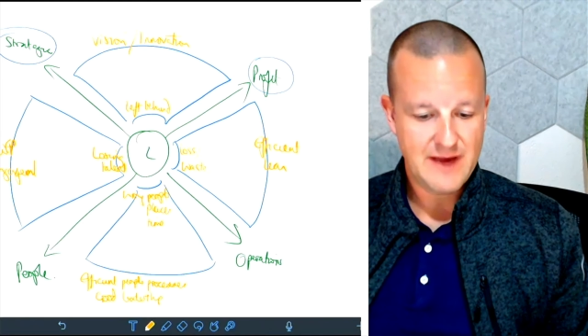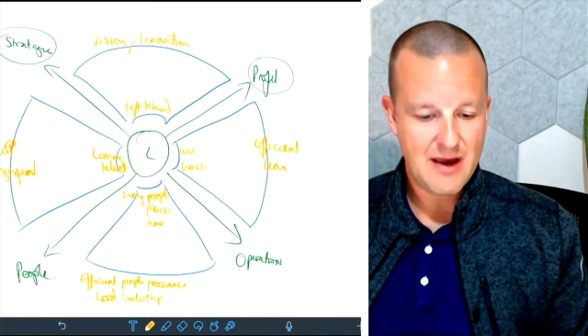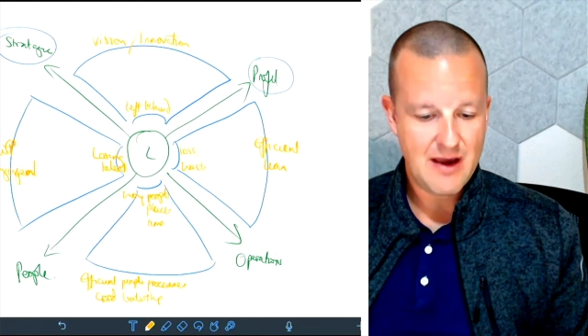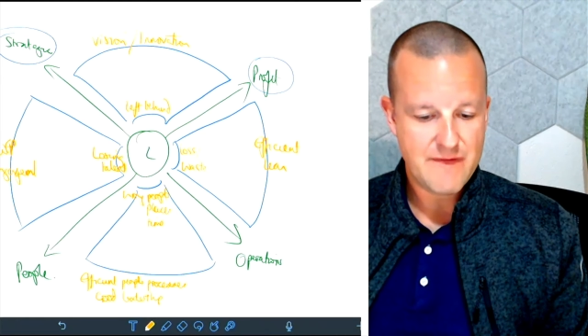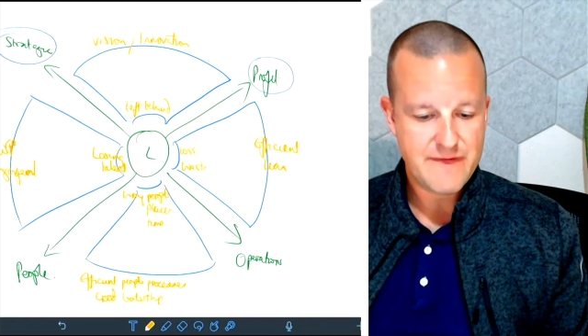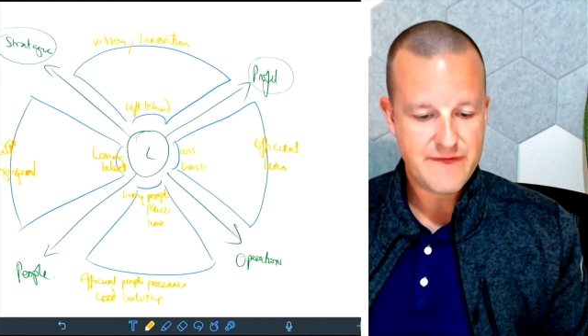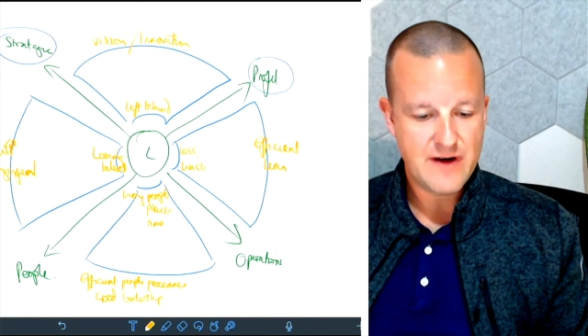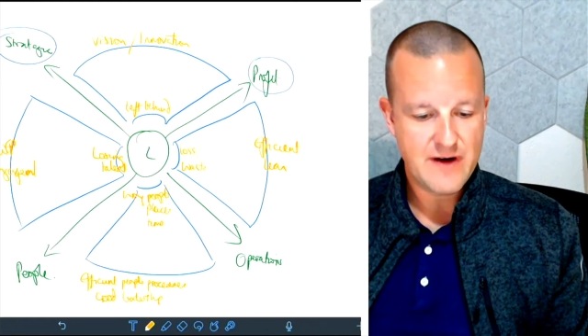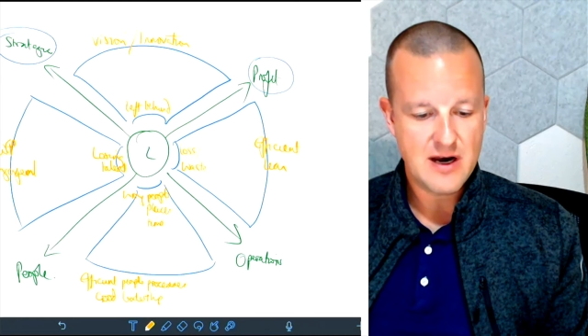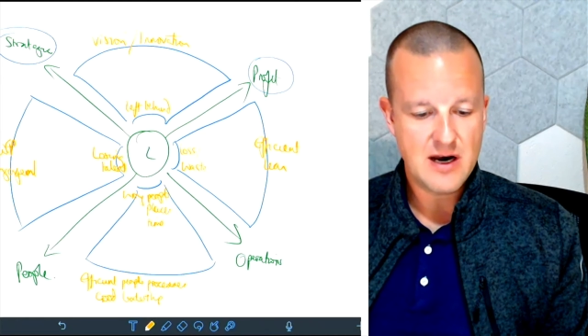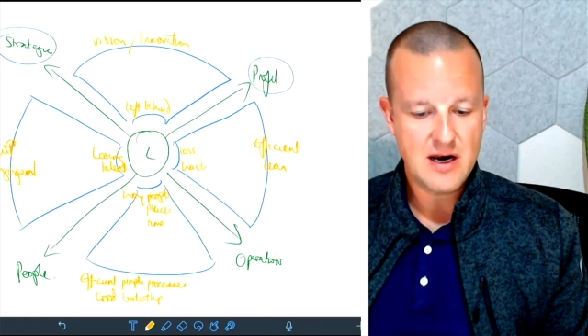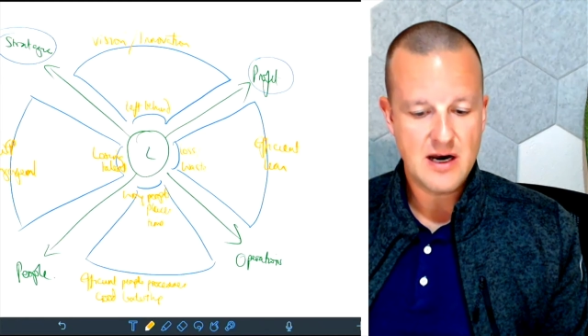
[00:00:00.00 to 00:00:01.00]
How
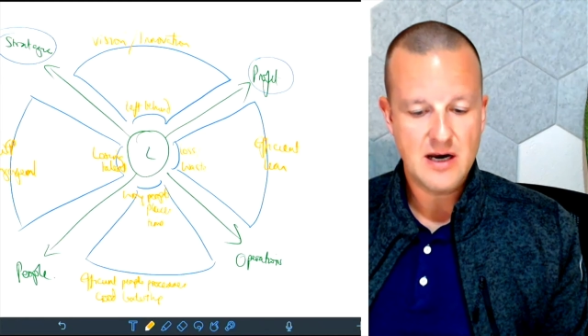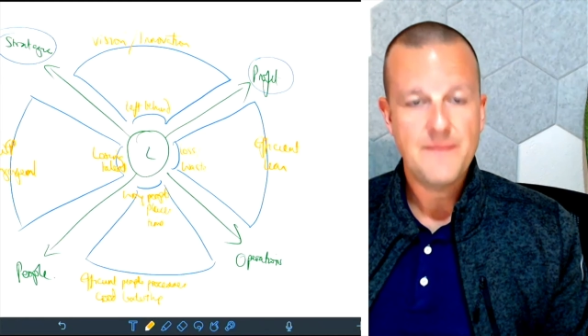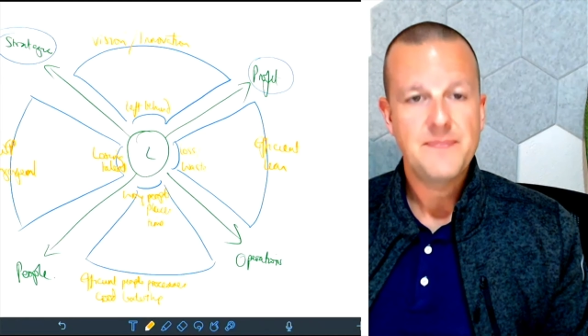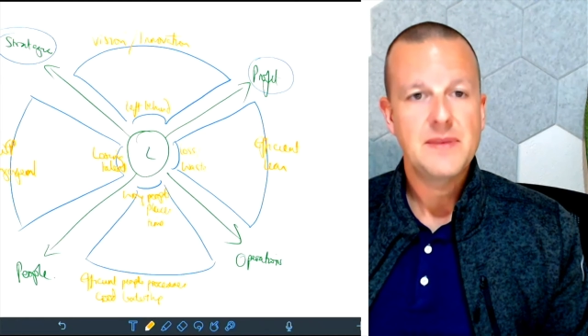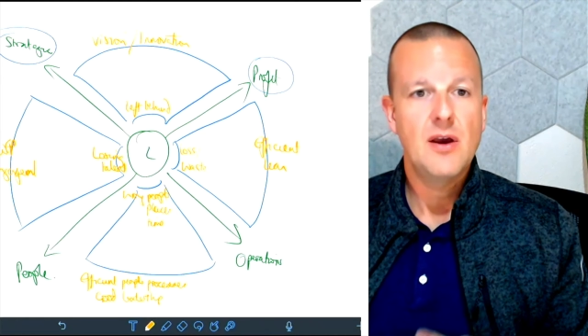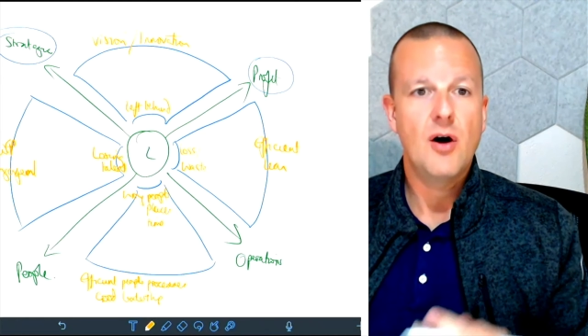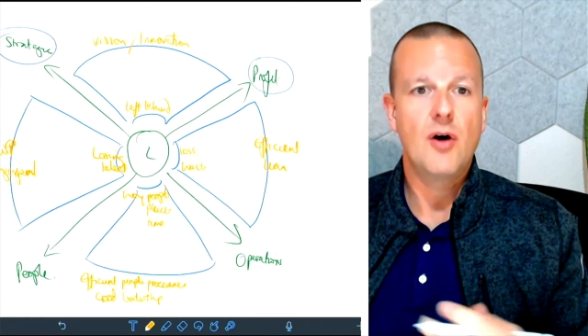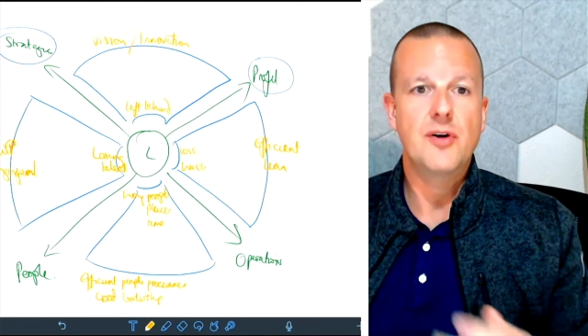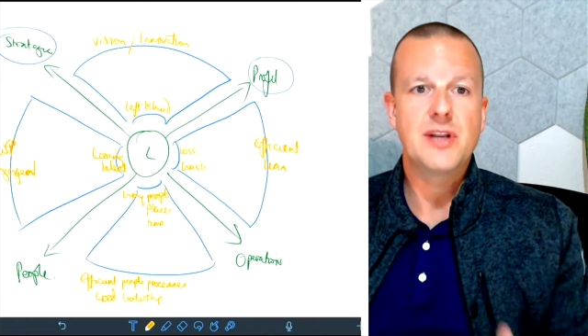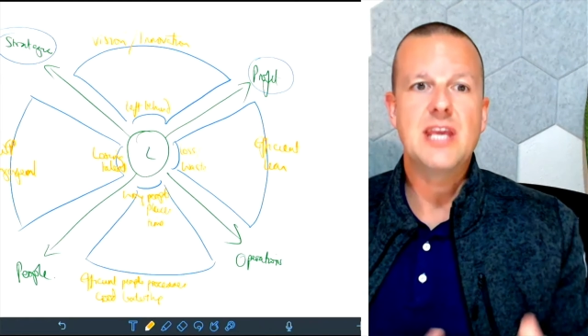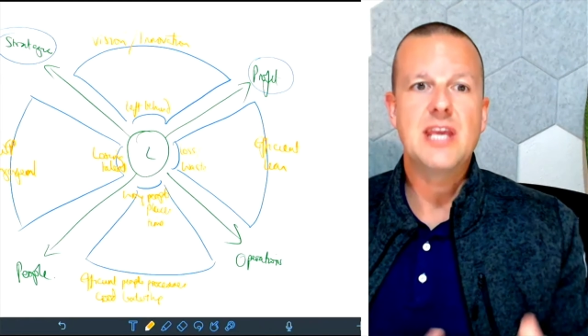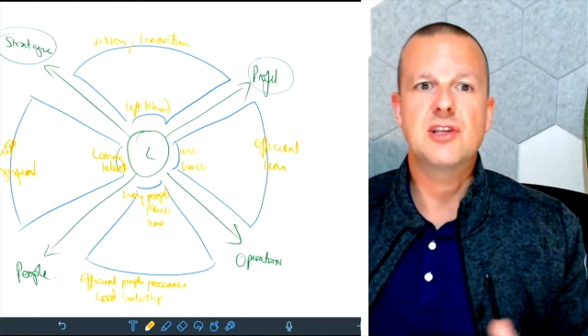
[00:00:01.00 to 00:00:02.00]
far
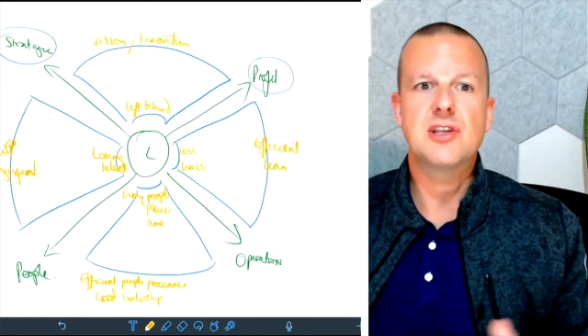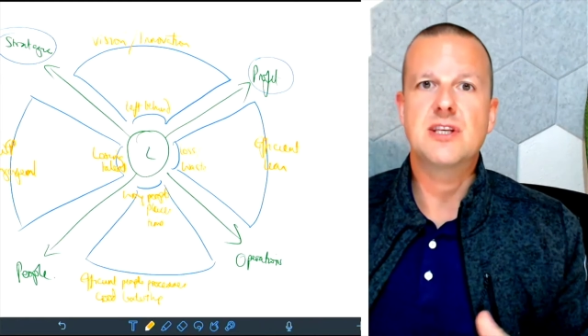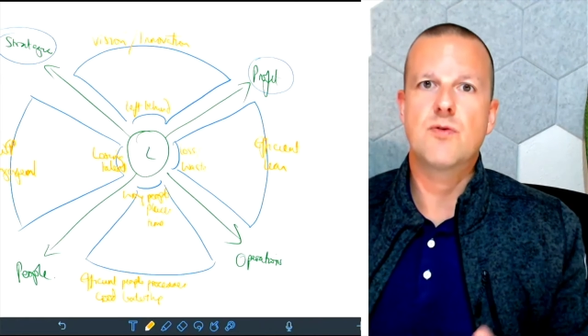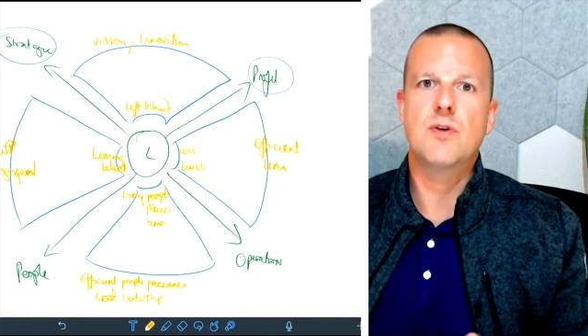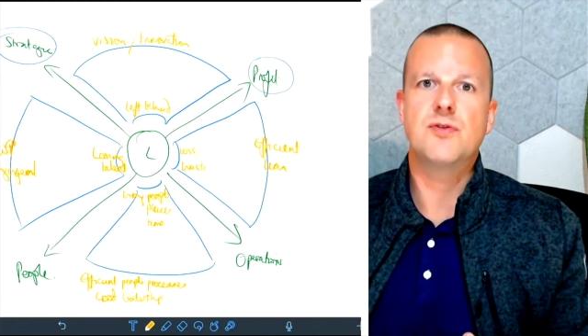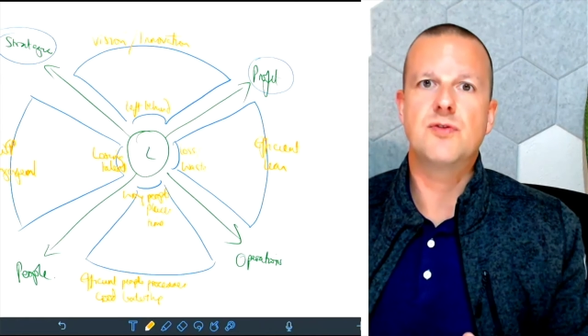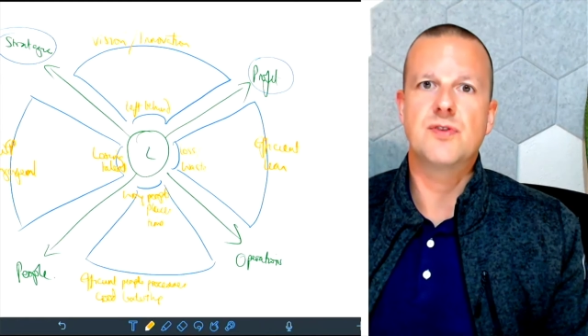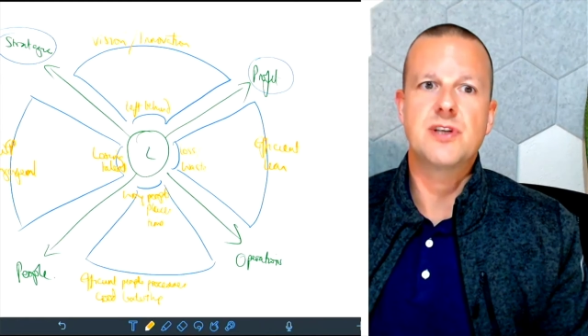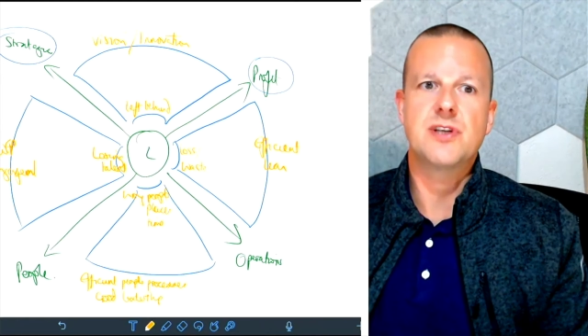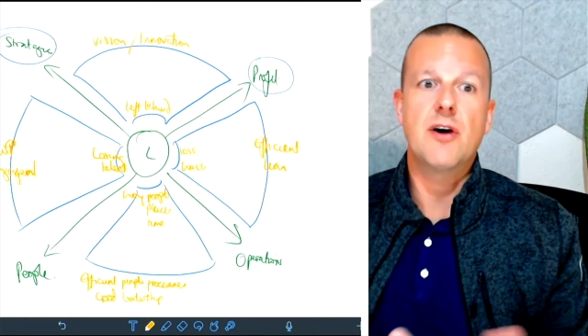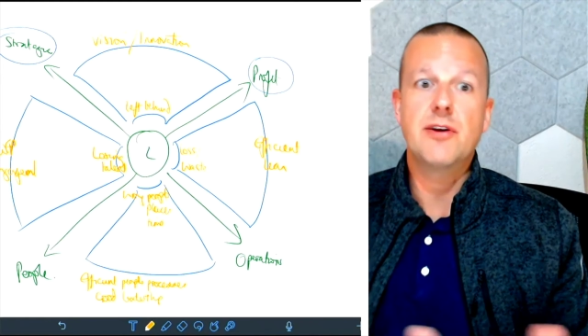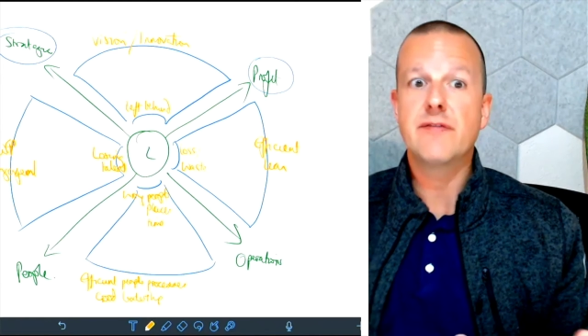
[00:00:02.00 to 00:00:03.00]
on each of these
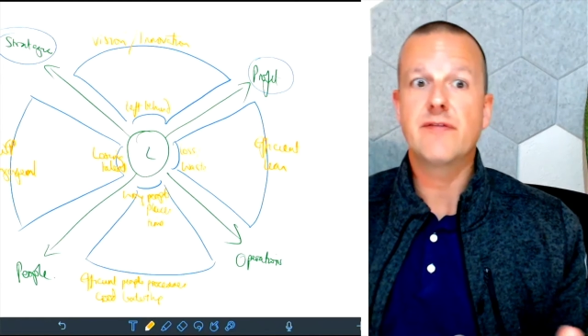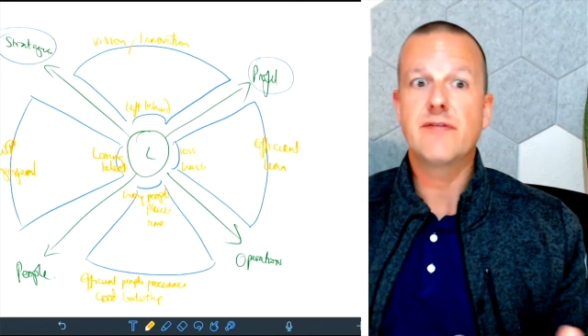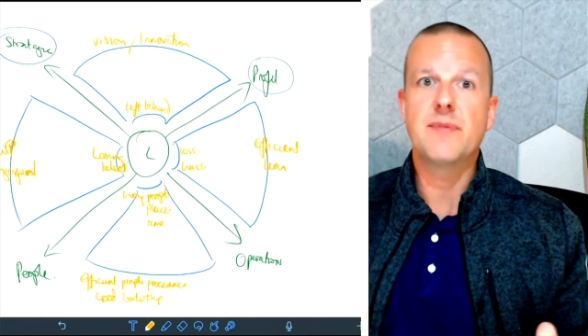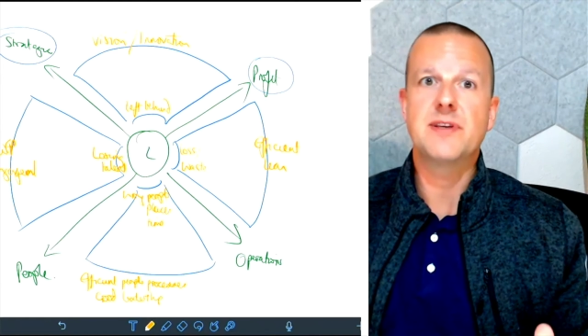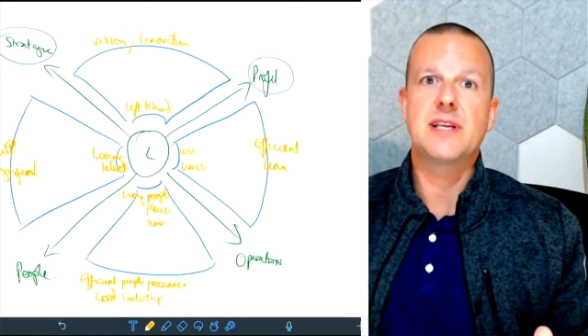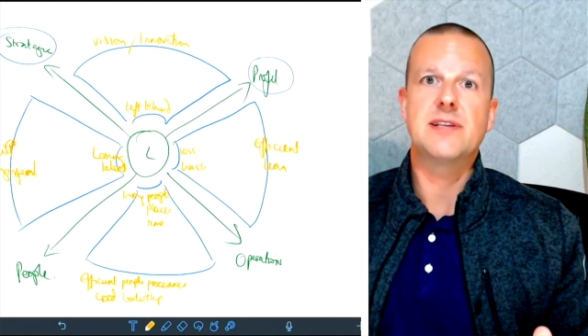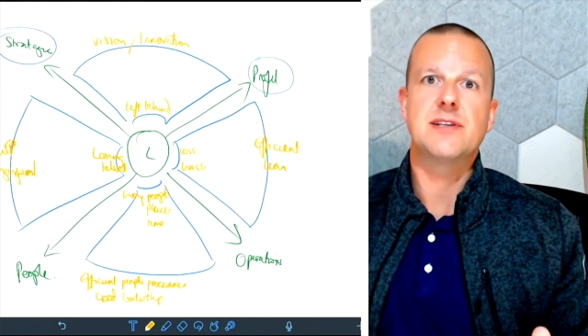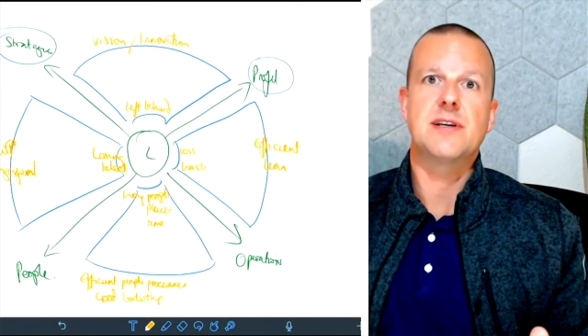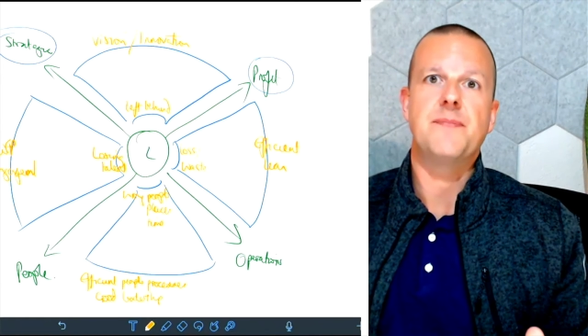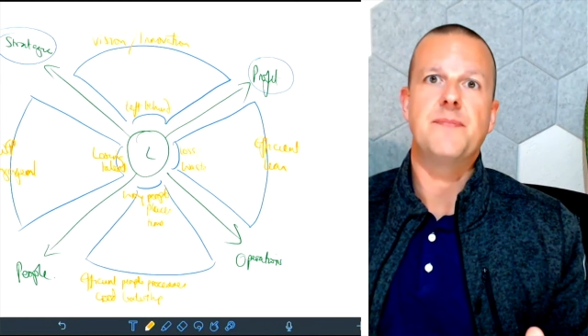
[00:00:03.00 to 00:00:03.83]
quadrants are you from the center?